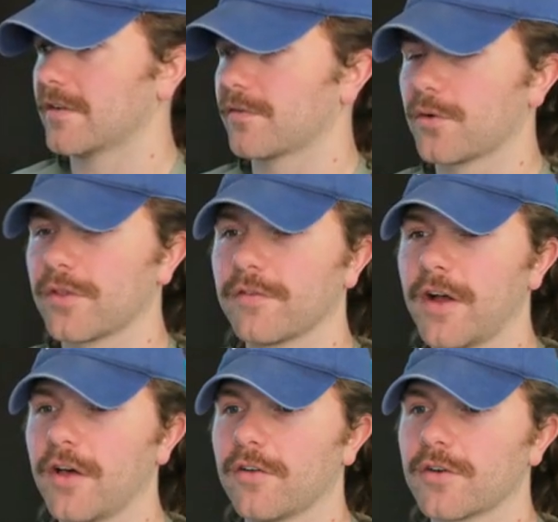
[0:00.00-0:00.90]
for the
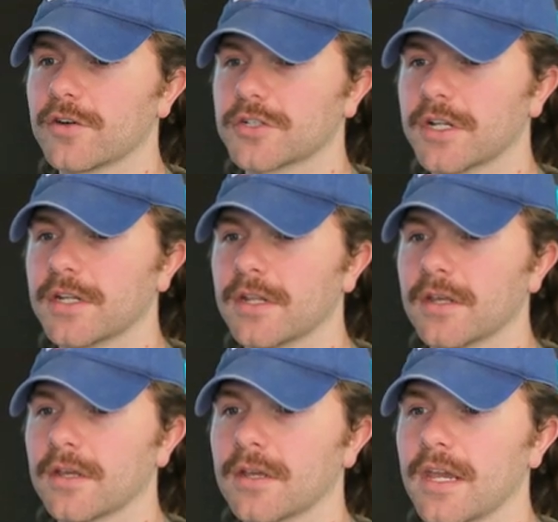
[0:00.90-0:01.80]
file version
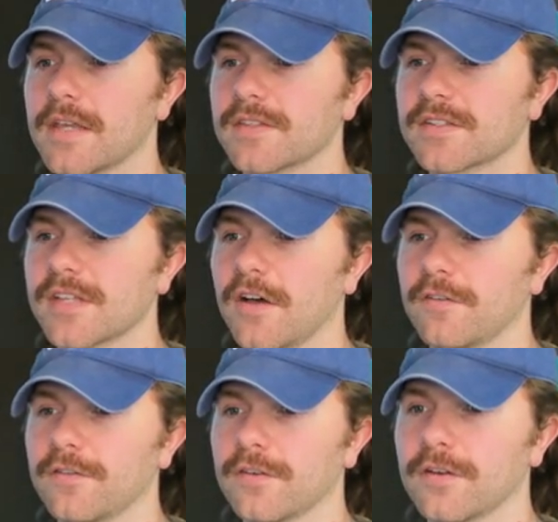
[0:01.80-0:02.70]

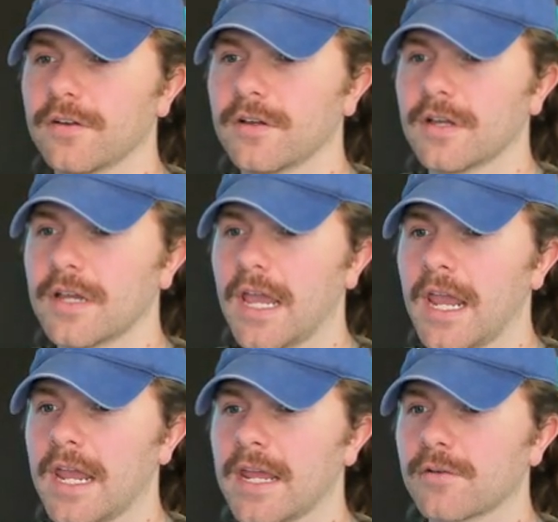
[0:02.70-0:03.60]
itself.
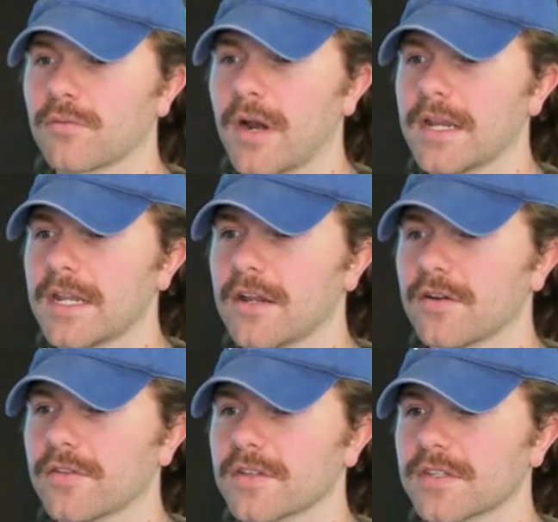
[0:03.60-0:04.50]
And right
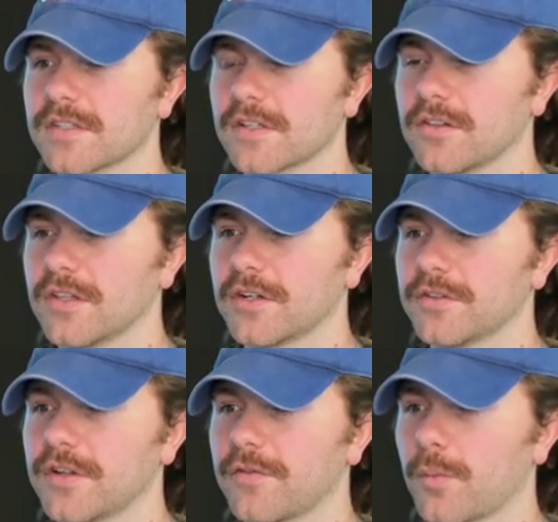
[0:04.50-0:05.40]
here, this gets a little
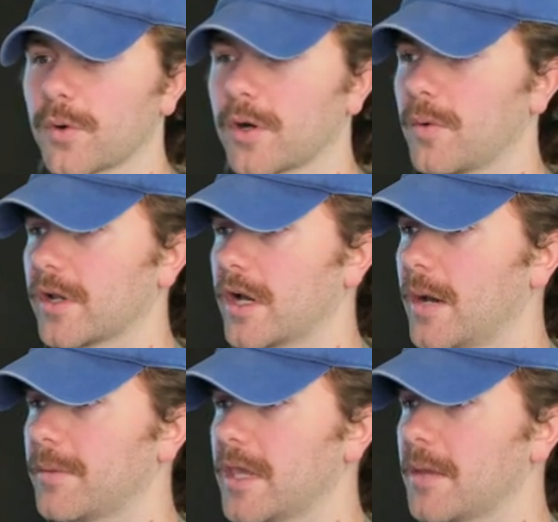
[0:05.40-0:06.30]
different. We're going to want to
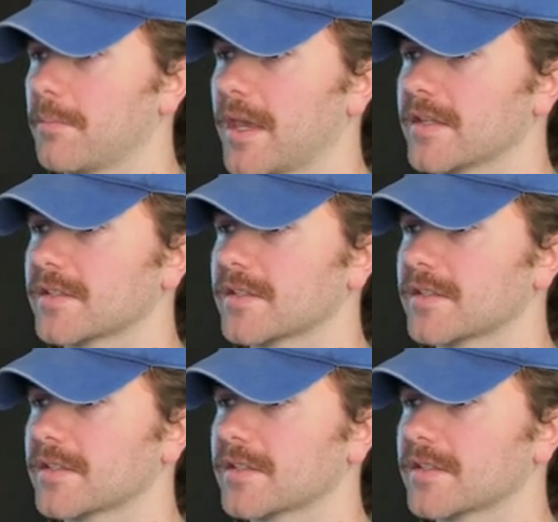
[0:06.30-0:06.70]
copy and paste